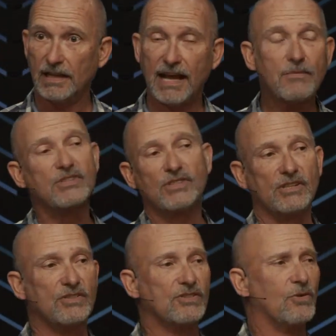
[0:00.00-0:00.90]
That was
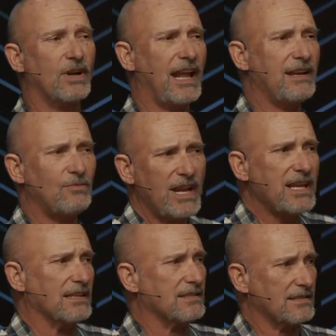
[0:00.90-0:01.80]
just short 8
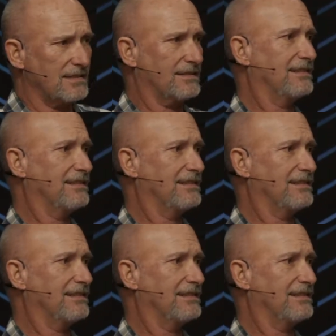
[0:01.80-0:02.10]
weeks.